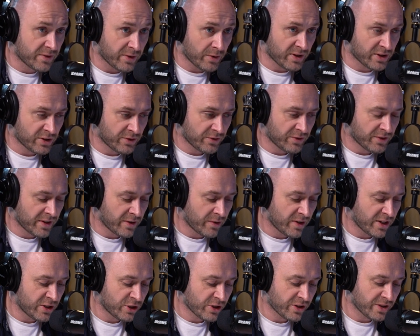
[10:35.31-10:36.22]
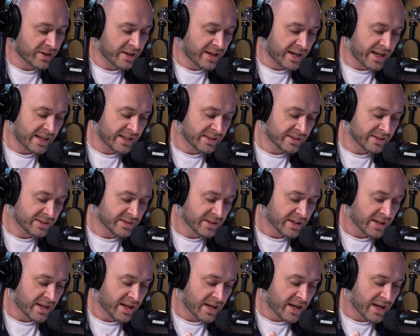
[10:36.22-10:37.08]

the Russian Federation, and